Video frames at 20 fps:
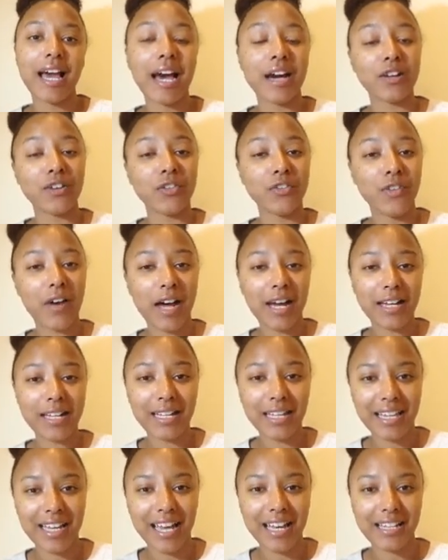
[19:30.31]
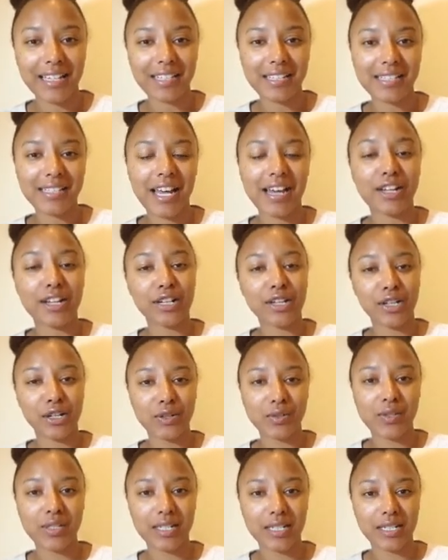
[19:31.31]
how to find clients, how to
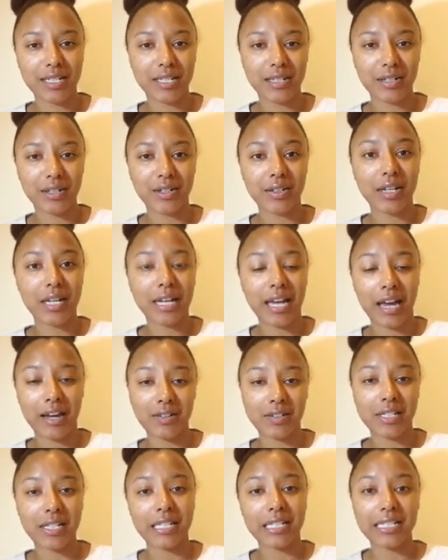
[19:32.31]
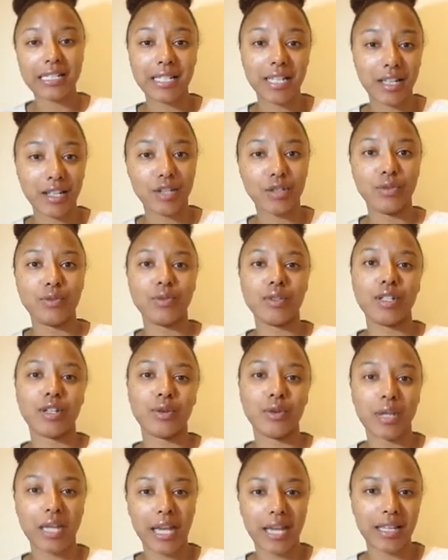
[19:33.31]
close the deal, and how to continue to
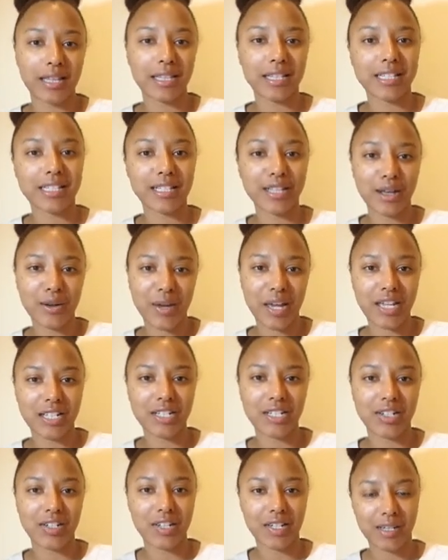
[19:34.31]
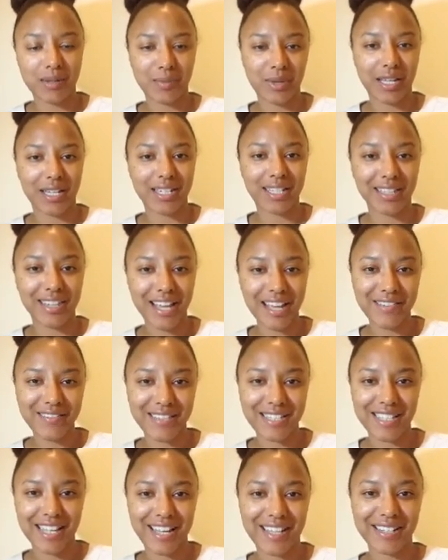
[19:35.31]
create this location-independent
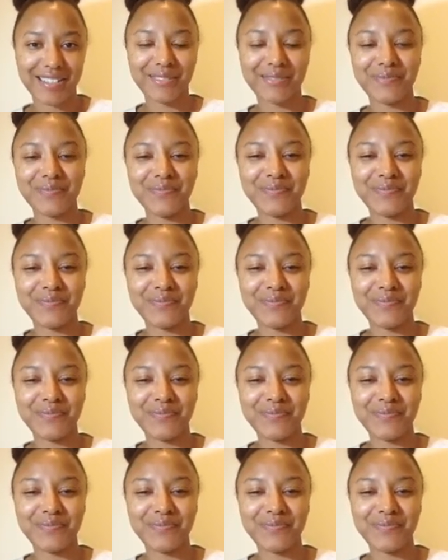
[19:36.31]
lifestyle.